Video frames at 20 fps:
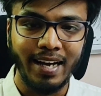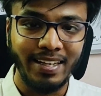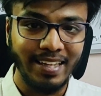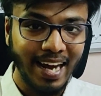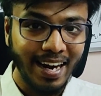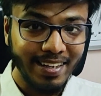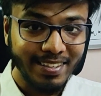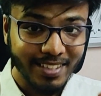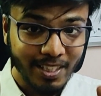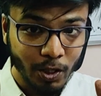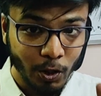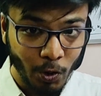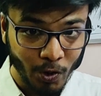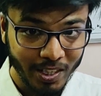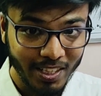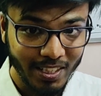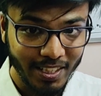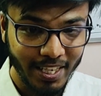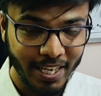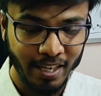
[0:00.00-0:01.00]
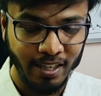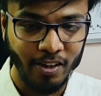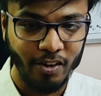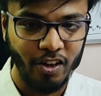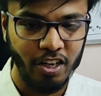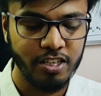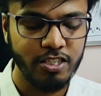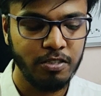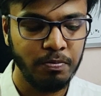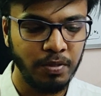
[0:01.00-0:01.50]
And that is a good
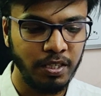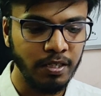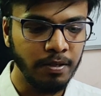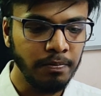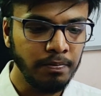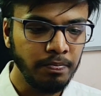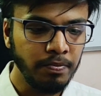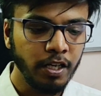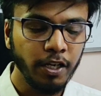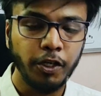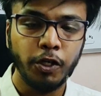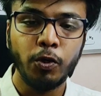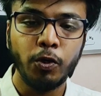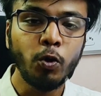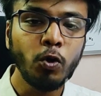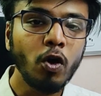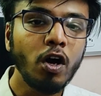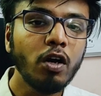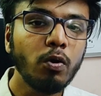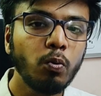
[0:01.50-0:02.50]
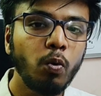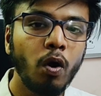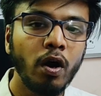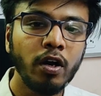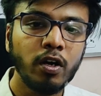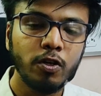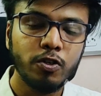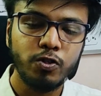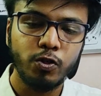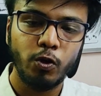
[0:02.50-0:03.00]
thing, trust me. You do not
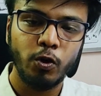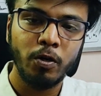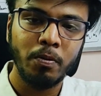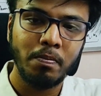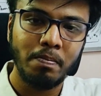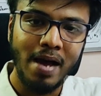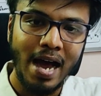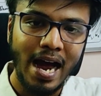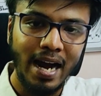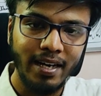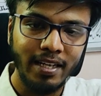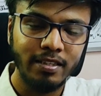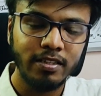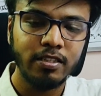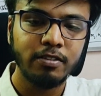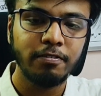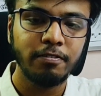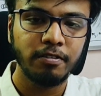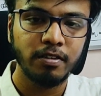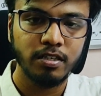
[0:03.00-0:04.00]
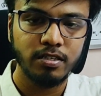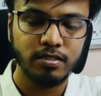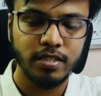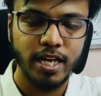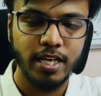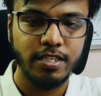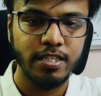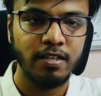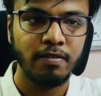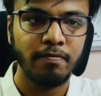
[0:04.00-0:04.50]
want to score bad in the
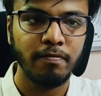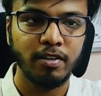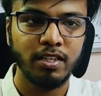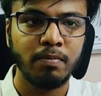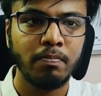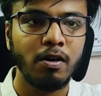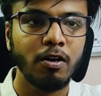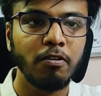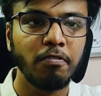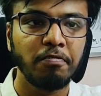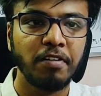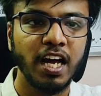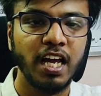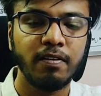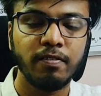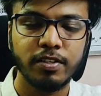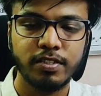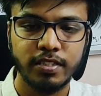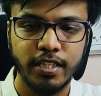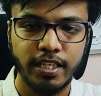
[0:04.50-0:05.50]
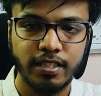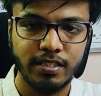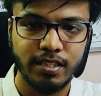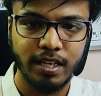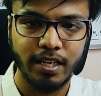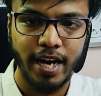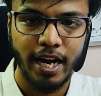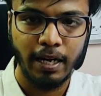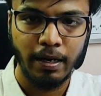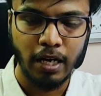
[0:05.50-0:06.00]
first section with about 5 or
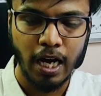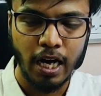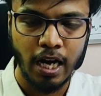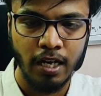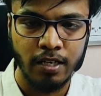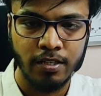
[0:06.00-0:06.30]
6 correct